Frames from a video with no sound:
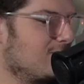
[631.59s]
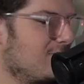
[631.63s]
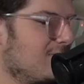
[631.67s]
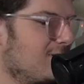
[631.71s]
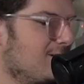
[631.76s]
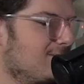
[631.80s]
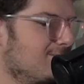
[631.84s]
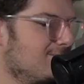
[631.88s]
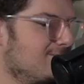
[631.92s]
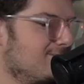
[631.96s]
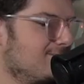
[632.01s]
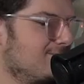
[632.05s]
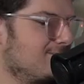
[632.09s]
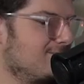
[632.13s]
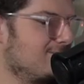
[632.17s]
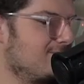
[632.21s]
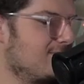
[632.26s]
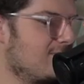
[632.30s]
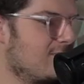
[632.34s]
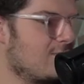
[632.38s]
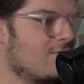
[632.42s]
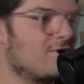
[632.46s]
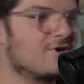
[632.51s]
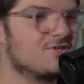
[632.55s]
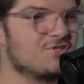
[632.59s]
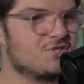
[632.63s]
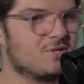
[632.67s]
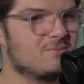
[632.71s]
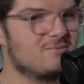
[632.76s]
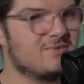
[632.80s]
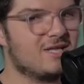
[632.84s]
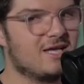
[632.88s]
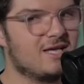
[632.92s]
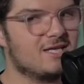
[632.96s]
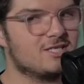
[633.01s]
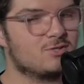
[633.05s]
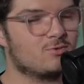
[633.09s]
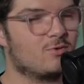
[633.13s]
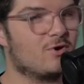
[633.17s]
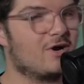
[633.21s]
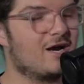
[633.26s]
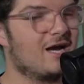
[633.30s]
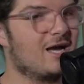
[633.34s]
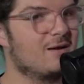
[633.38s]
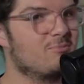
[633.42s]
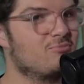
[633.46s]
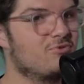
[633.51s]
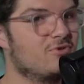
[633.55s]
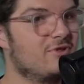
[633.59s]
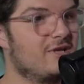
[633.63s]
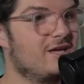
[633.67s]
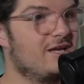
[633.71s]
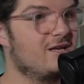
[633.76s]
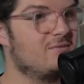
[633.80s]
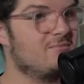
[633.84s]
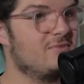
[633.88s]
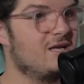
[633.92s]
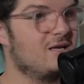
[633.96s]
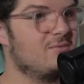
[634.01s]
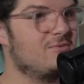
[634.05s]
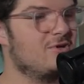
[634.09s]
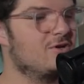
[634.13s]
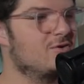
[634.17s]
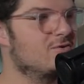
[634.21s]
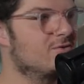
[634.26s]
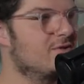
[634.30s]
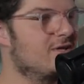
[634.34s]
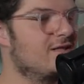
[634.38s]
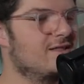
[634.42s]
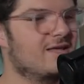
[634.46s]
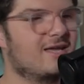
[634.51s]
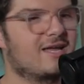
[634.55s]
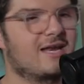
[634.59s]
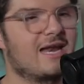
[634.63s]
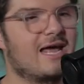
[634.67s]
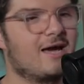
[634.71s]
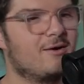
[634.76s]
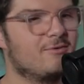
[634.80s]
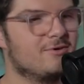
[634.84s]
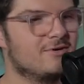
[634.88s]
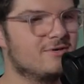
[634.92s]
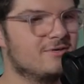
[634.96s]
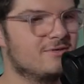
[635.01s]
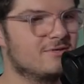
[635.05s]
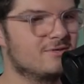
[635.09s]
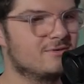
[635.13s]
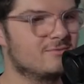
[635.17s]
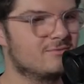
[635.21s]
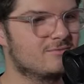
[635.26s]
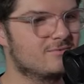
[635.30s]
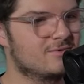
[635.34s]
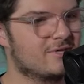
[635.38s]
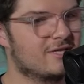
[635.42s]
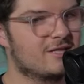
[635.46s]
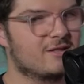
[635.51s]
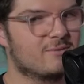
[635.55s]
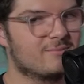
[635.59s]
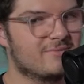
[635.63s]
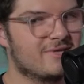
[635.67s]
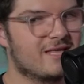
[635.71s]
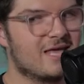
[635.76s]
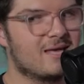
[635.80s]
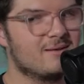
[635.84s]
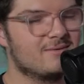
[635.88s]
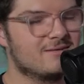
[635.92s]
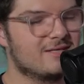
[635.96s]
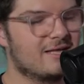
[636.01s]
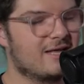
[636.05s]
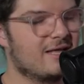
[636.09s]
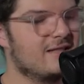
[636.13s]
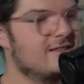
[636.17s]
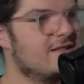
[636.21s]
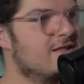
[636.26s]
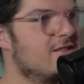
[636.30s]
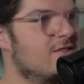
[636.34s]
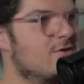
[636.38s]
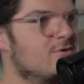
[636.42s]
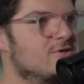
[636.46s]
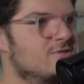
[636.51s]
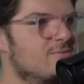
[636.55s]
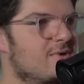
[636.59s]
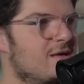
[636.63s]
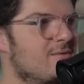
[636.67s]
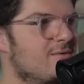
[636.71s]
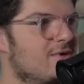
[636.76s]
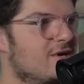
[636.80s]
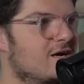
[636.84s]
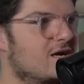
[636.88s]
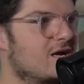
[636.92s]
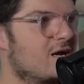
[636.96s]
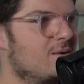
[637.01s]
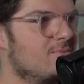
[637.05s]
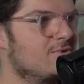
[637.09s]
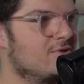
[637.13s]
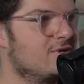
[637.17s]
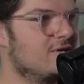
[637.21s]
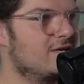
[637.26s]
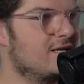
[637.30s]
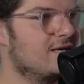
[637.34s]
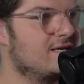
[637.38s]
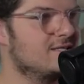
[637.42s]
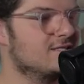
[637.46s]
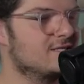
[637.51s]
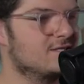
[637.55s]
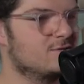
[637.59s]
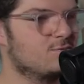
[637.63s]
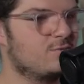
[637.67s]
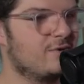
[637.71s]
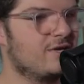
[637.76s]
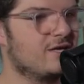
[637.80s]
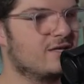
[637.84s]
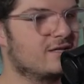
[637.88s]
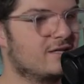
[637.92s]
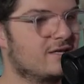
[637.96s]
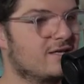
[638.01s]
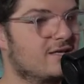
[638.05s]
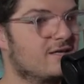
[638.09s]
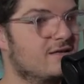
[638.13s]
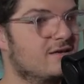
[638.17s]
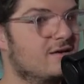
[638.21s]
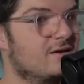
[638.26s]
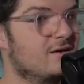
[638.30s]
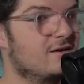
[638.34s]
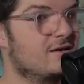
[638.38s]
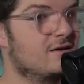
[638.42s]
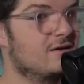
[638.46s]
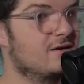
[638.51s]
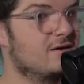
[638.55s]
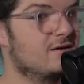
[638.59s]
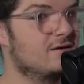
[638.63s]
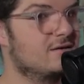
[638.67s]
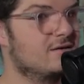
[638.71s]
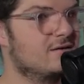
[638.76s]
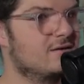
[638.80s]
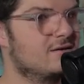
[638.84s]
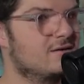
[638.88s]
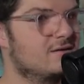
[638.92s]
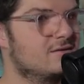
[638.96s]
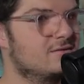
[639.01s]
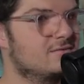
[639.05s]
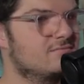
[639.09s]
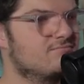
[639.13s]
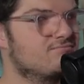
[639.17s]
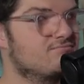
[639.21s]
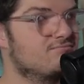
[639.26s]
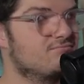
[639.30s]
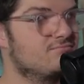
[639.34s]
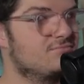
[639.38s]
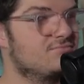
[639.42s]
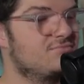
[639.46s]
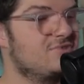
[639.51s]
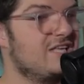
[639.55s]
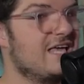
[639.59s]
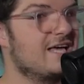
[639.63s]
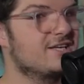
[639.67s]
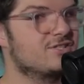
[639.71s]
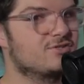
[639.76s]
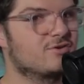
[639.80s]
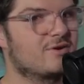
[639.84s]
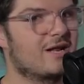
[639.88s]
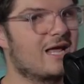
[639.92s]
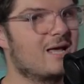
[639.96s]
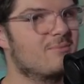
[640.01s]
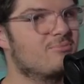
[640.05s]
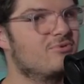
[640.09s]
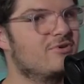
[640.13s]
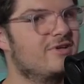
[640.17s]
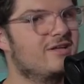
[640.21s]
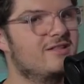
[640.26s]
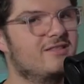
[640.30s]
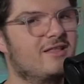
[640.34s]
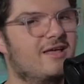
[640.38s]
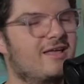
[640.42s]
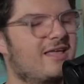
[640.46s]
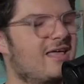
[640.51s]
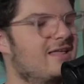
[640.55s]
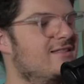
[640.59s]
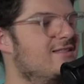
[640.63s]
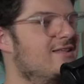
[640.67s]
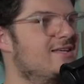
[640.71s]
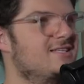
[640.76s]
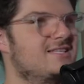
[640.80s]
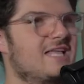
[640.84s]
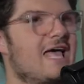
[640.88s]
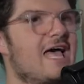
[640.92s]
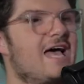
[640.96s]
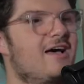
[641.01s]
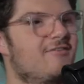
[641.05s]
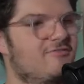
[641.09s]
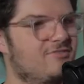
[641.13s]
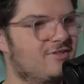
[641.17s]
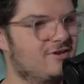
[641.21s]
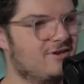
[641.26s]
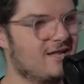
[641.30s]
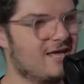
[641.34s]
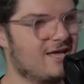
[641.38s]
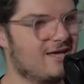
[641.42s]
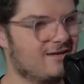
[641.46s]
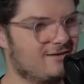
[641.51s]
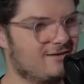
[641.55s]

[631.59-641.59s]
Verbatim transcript: um, there are some days where I played maybe only like an hour Mm-hmm. Like the mm-hmm. game, and then there was maybe a couple of days this week, like uh, yesterday. I played like at least half the day.